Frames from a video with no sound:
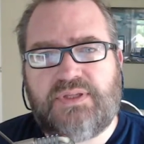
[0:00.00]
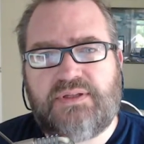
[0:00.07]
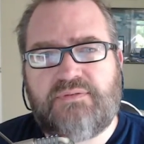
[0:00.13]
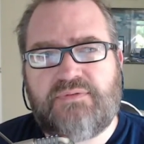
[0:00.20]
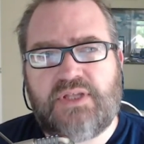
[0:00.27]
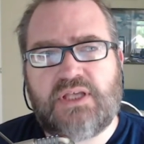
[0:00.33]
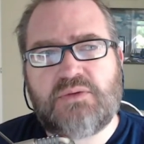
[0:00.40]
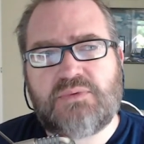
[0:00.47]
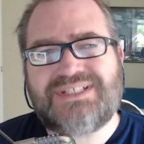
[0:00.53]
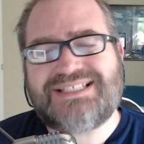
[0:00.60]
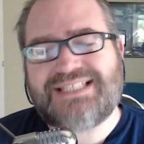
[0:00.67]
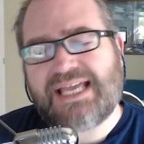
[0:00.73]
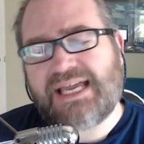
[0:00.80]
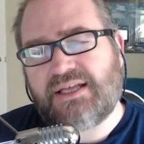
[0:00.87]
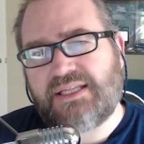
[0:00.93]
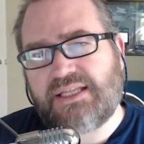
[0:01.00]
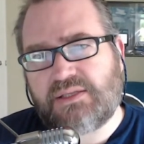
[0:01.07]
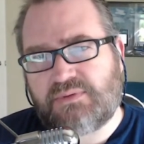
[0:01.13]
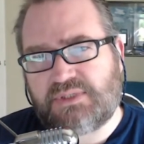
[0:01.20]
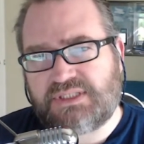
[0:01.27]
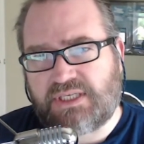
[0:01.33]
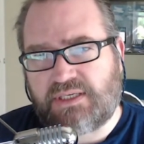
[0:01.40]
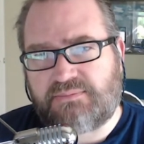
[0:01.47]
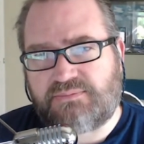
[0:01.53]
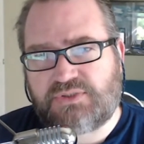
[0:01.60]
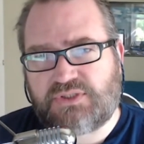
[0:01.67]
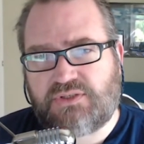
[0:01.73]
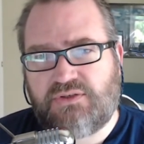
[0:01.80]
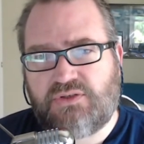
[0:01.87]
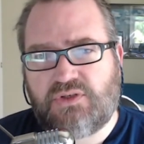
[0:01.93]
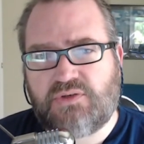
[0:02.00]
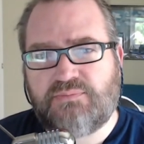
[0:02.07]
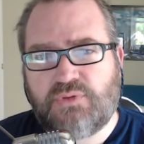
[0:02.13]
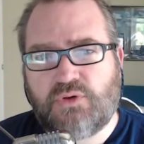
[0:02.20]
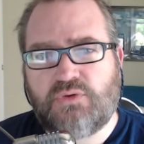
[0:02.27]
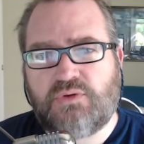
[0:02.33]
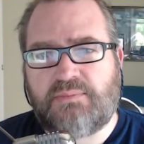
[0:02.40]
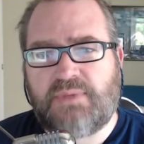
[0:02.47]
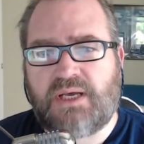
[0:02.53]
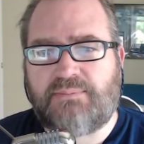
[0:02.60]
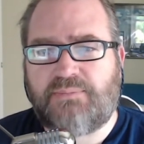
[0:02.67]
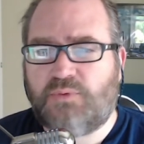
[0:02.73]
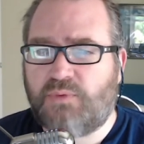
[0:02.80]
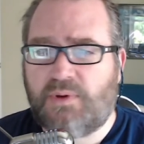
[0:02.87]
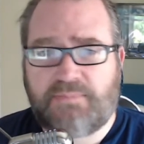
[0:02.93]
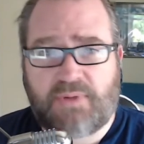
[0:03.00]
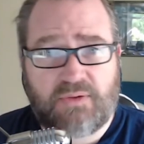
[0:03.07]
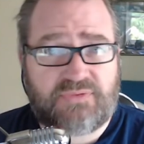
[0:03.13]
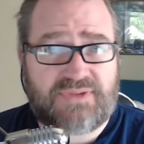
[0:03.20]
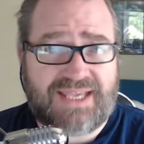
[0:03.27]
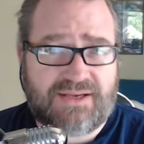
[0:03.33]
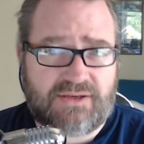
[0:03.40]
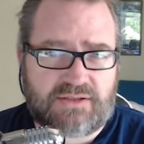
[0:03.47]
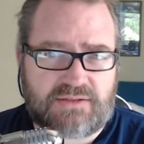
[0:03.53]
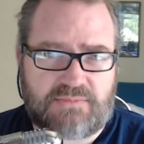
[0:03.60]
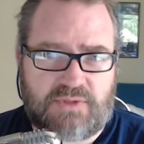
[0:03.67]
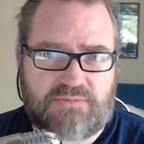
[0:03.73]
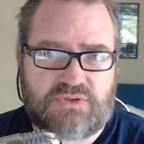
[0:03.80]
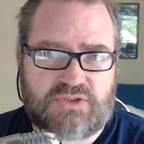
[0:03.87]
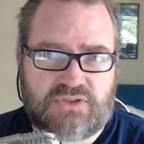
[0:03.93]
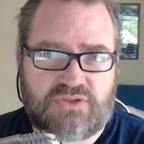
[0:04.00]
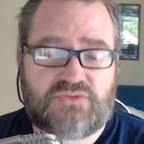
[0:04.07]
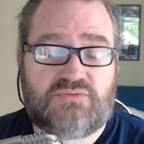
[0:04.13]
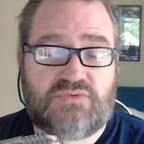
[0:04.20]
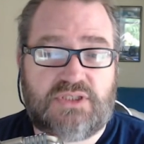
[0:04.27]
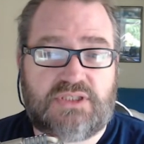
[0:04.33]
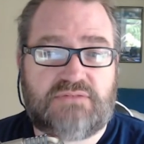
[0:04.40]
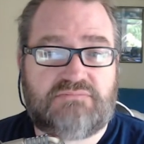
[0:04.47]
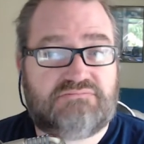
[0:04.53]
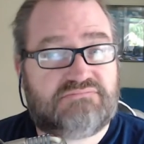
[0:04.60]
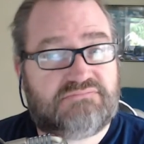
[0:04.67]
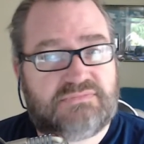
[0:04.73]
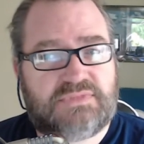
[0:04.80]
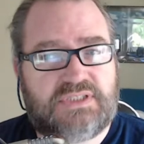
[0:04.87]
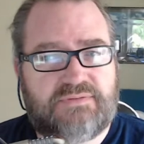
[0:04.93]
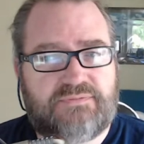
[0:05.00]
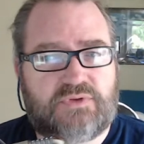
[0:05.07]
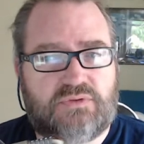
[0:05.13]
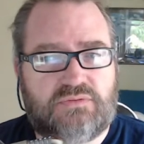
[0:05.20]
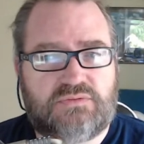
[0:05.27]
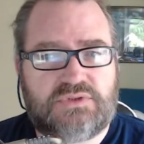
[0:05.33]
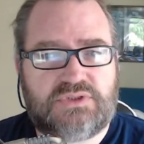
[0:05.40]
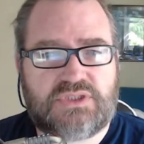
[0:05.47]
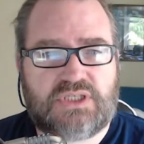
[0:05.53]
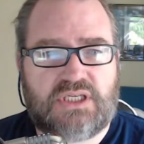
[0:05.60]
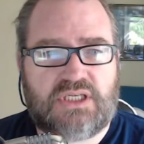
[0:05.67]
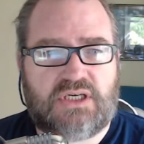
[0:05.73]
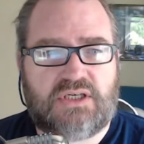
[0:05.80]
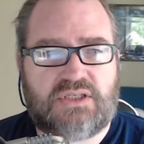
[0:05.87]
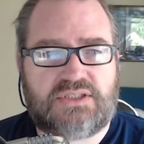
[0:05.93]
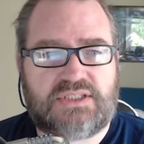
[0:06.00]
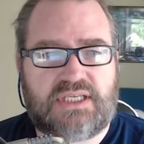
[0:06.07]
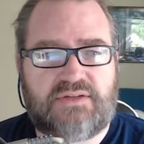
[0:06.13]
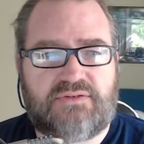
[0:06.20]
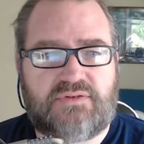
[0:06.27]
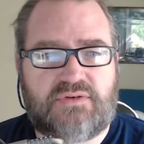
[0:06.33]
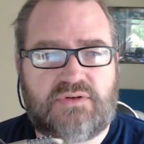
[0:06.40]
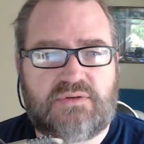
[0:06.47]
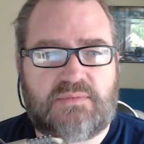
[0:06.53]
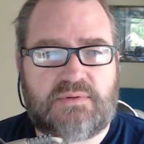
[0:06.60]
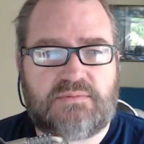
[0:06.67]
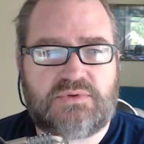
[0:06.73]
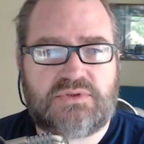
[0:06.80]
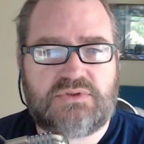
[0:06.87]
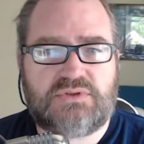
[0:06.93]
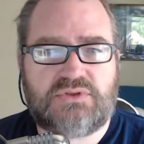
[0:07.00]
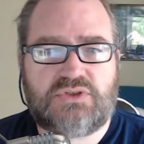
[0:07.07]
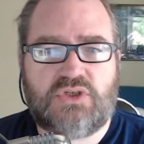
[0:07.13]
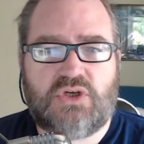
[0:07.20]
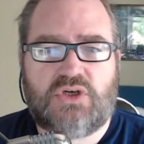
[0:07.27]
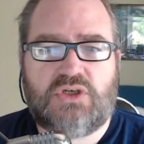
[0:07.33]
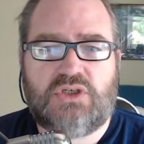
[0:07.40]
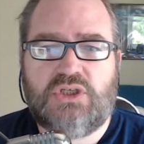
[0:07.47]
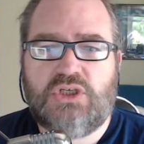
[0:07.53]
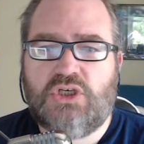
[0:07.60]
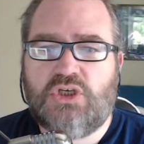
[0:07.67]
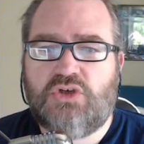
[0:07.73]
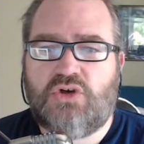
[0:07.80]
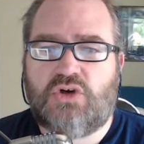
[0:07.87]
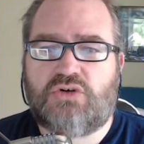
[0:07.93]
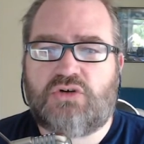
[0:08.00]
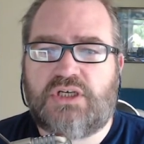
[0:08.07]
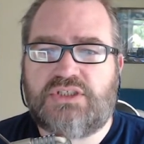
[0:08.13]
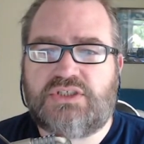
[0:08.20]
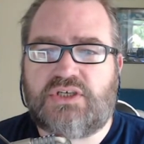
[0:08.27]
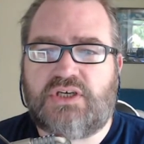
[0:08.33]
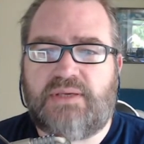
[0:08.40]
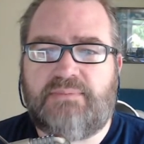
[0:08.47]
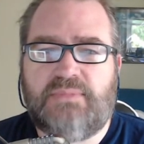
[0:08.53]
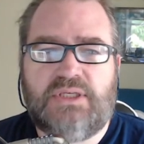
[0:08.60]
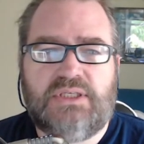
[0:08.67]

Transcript: If the other one's down, the other one's up. So you can pull them up. But we're both down at the moment. So it's really difficult. It's kind of hard to get through at the moment. It's not a great time.